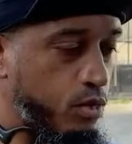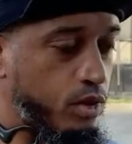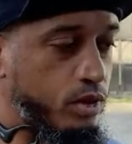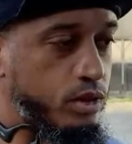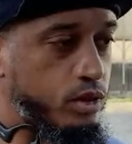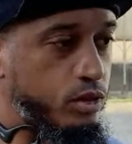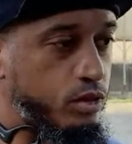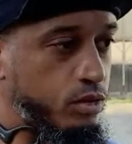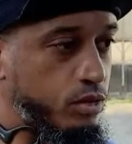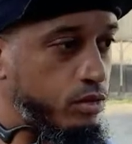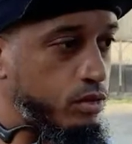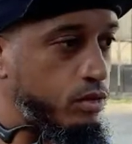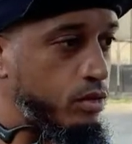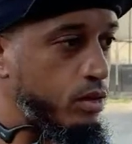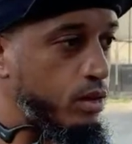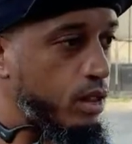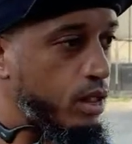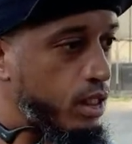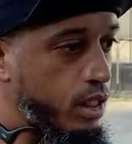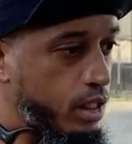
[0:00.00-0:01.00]
brought to,
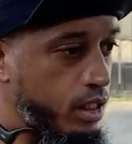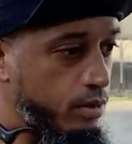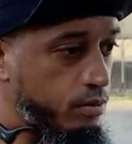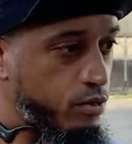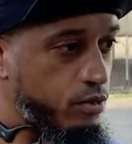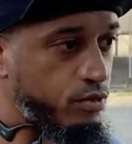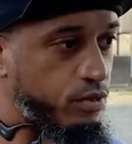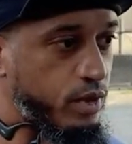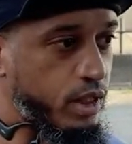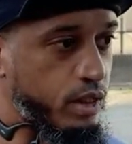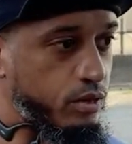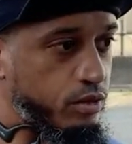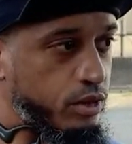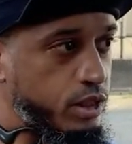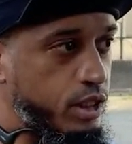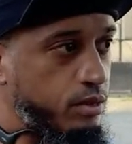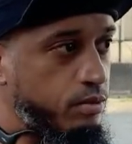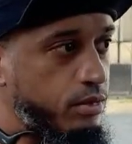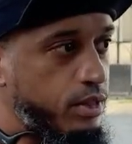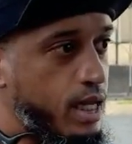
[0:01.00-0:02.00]
and before they were
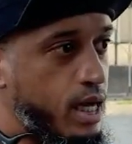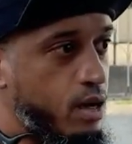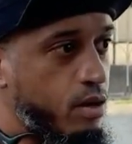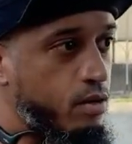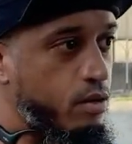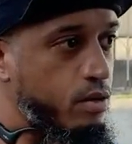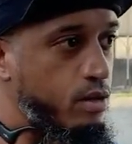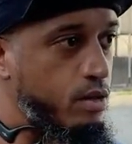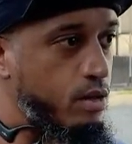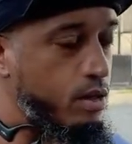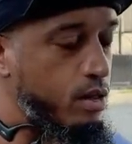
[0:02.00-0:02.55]
shipped out.